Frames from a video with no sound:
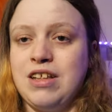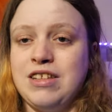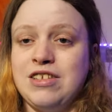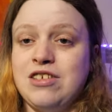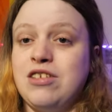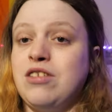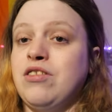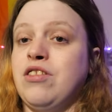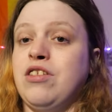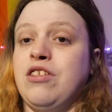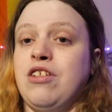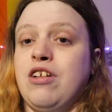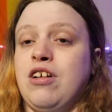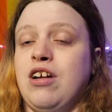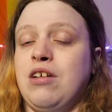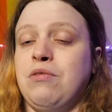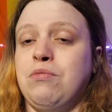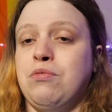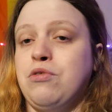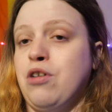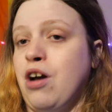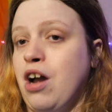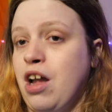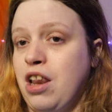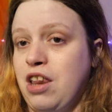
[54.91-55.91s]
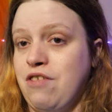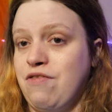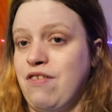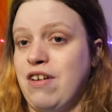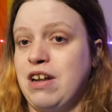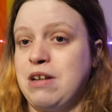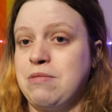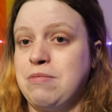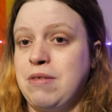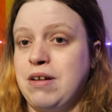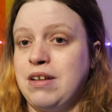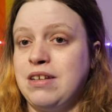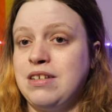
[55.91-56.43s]
It's something that I would highly
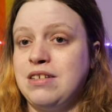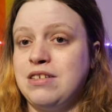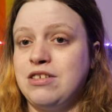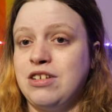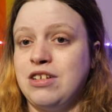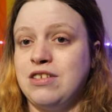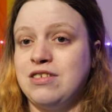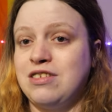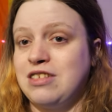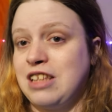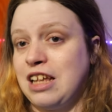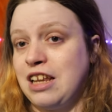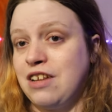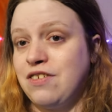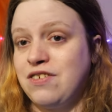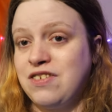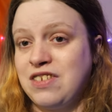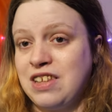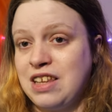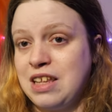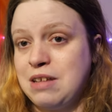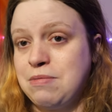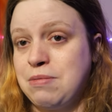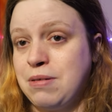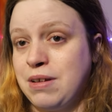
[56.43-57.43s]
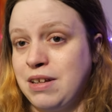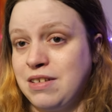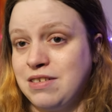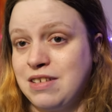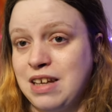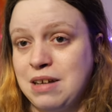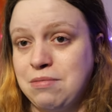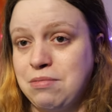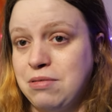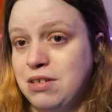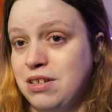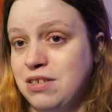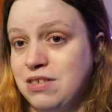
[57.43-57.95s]
recommend instead of sleeping
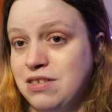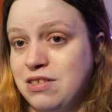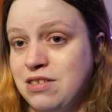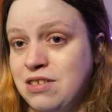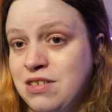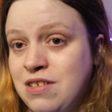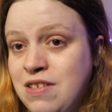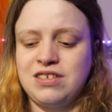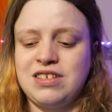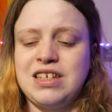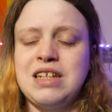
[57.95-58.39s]
tablets.